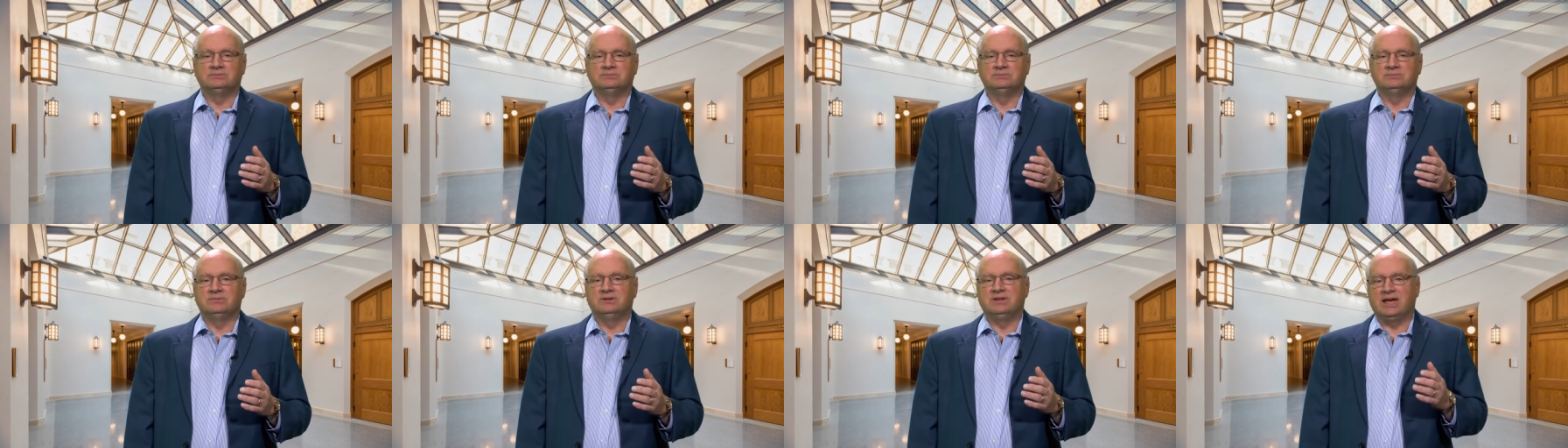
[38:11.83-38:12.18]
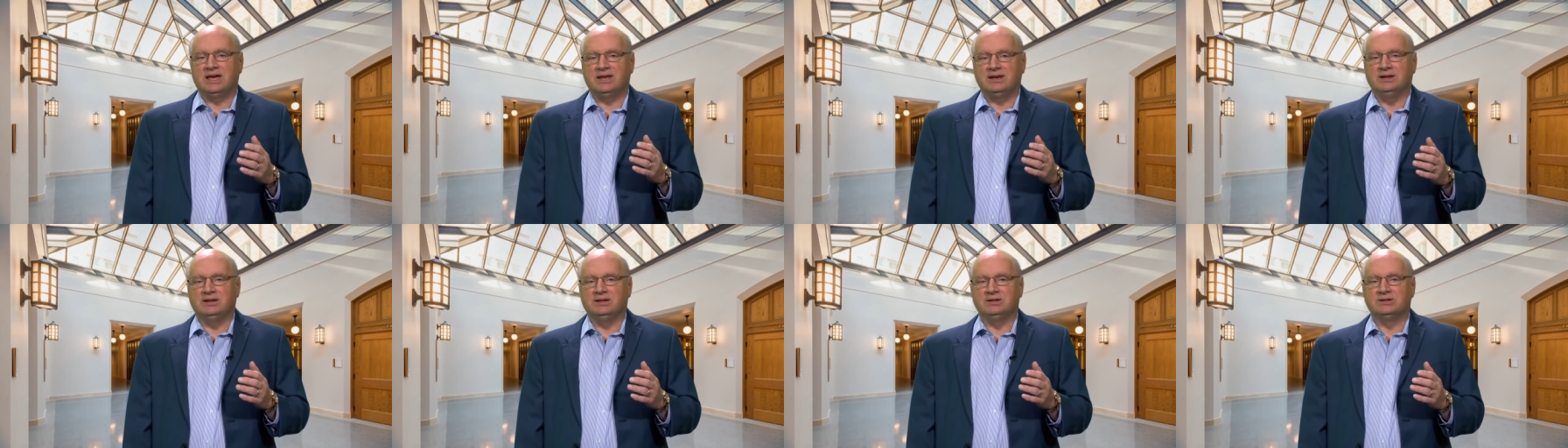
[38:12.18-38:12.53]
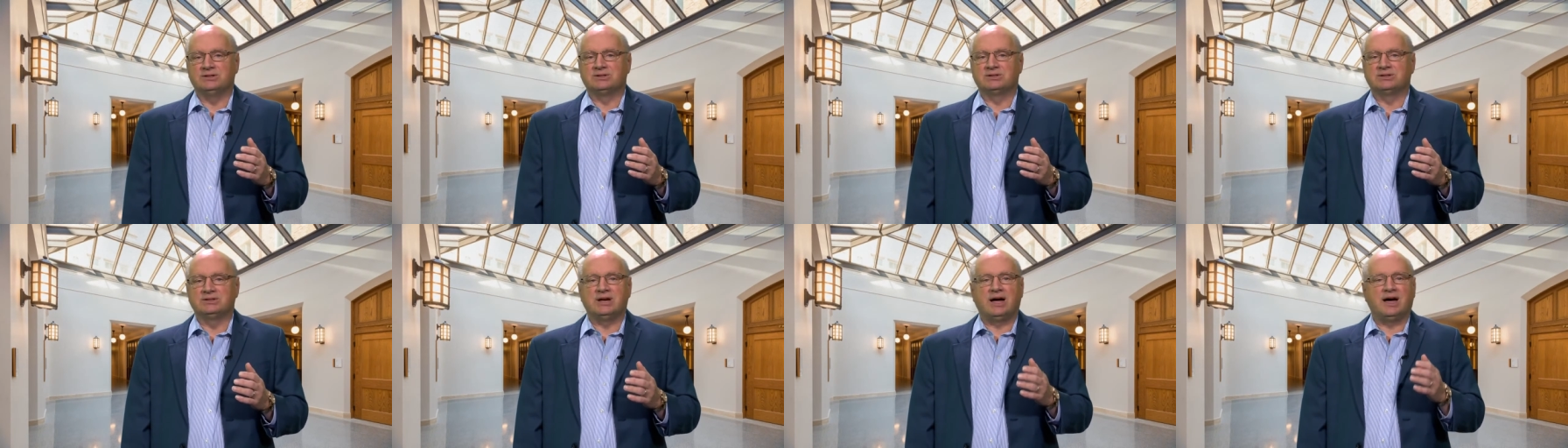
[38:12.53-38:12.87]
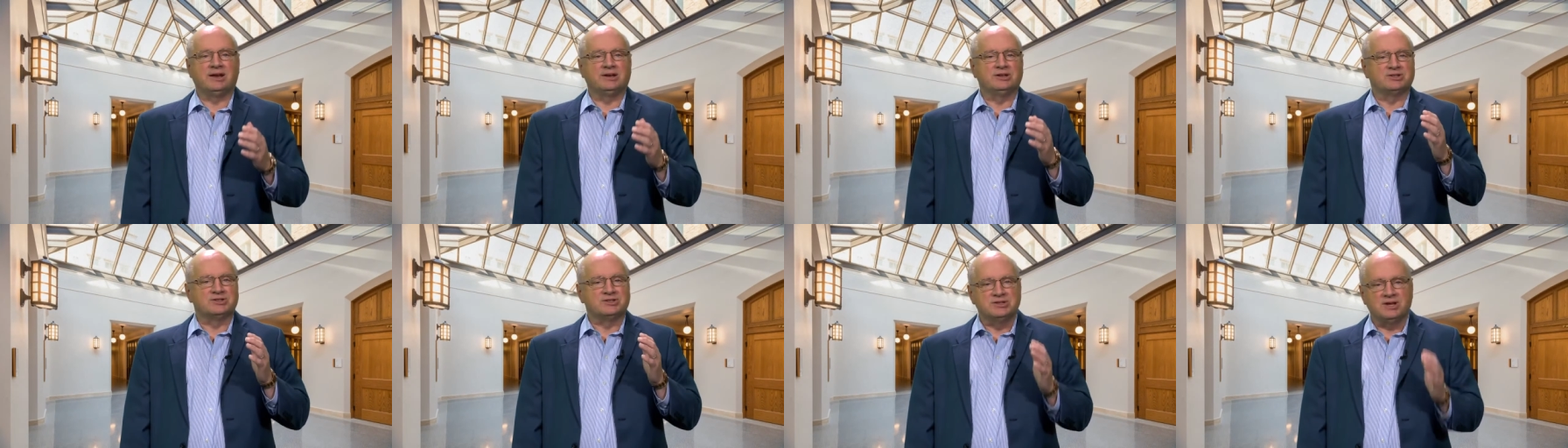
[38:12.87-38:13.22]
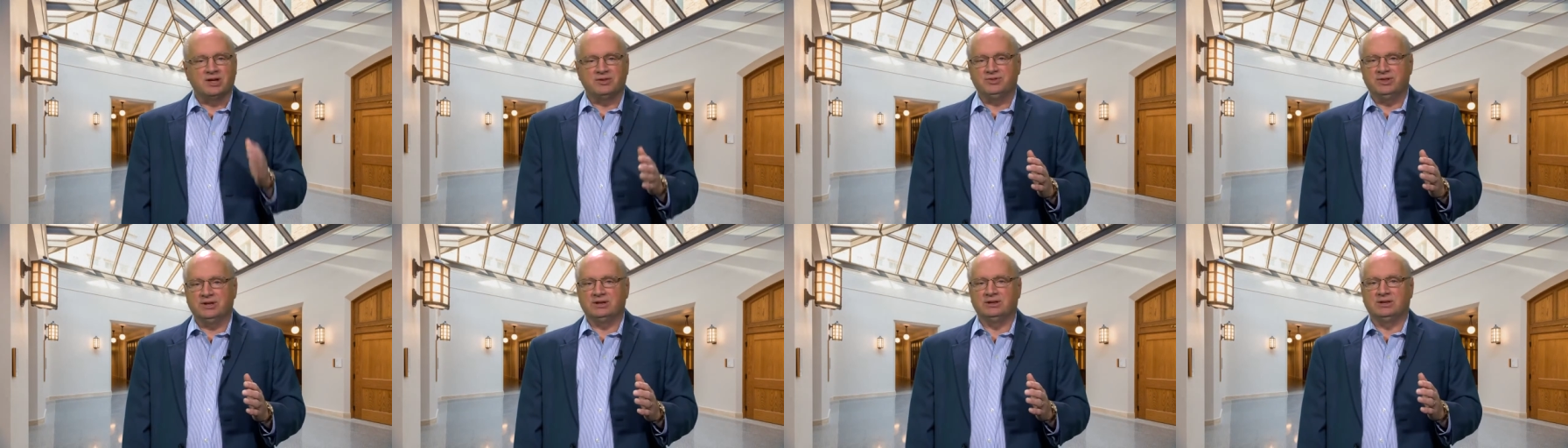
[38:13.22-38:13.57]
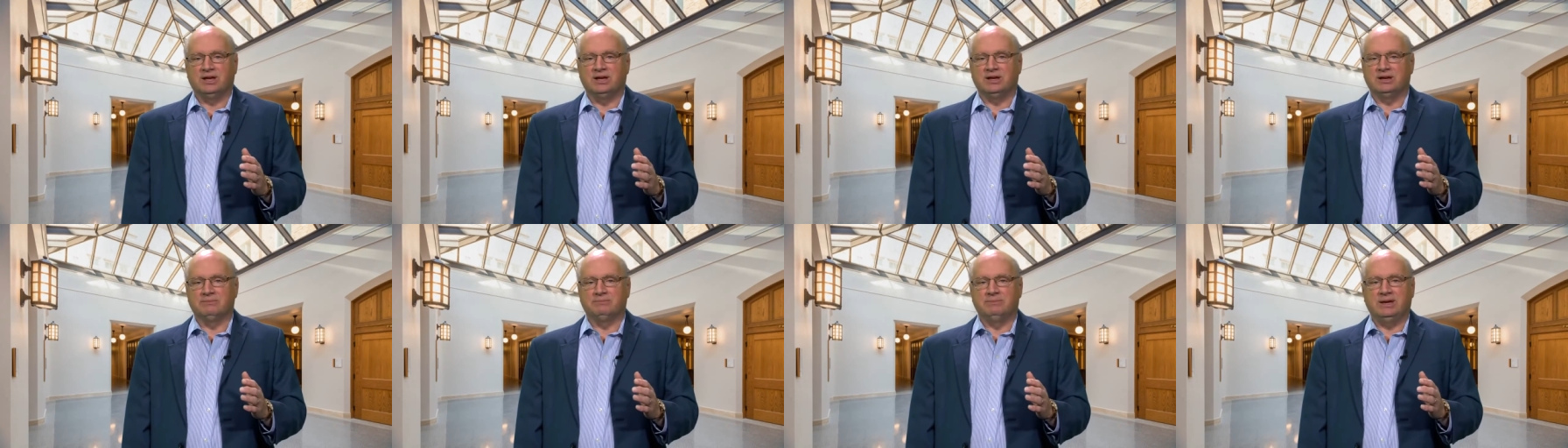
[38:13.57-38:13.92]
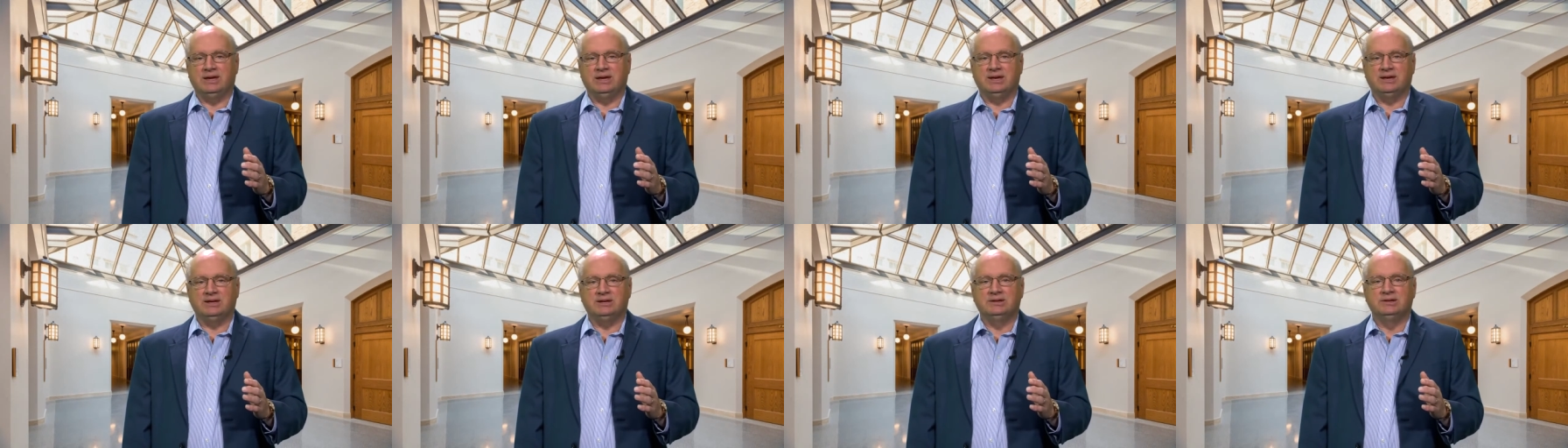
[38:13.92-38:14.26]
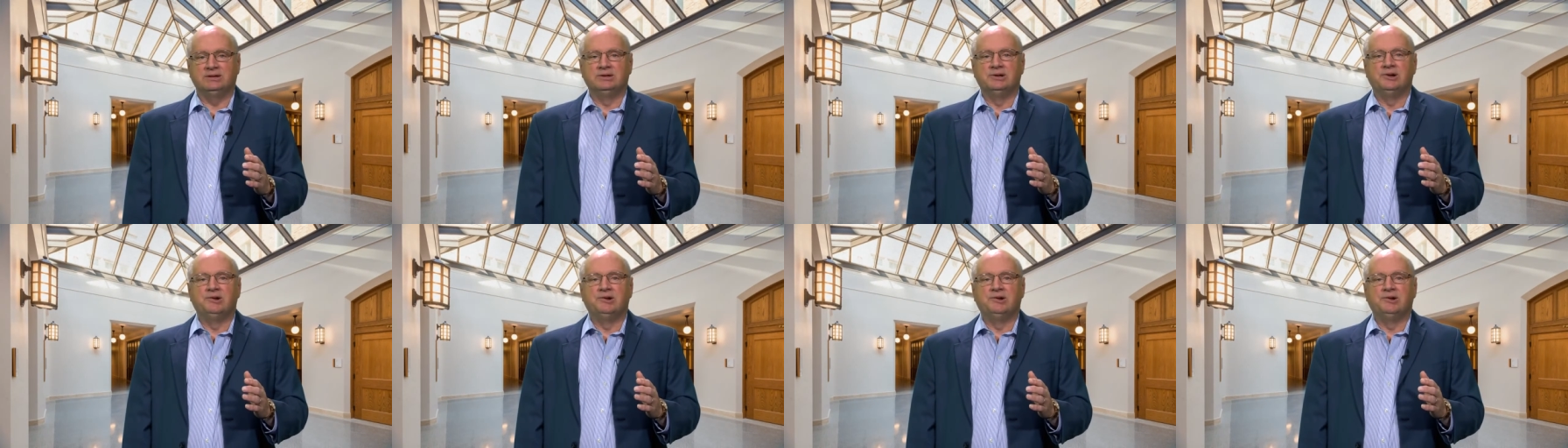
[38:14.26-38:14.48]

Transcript: that is, God is nothing like man,